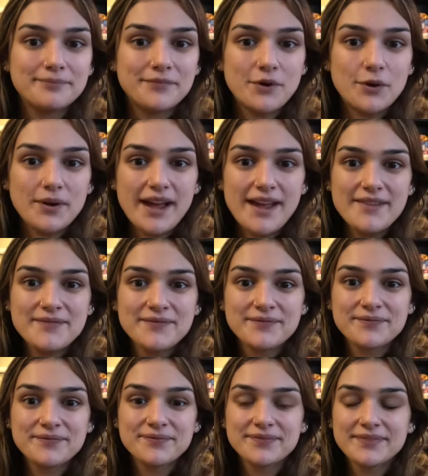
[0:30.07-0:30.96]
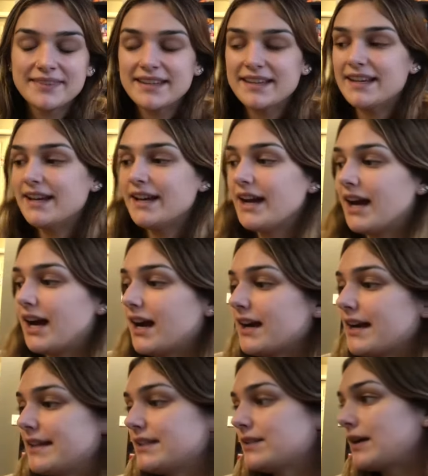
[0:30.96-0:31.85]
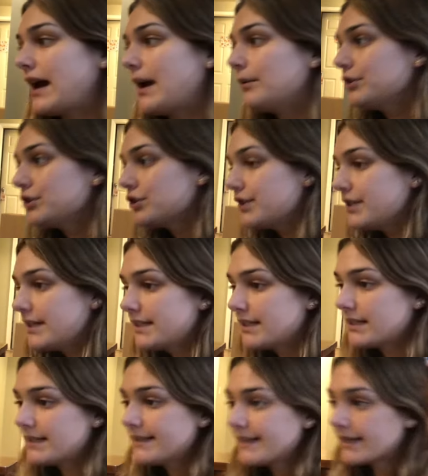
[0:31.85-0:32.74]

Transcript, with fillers: okay? All right, so I will show you guys how to set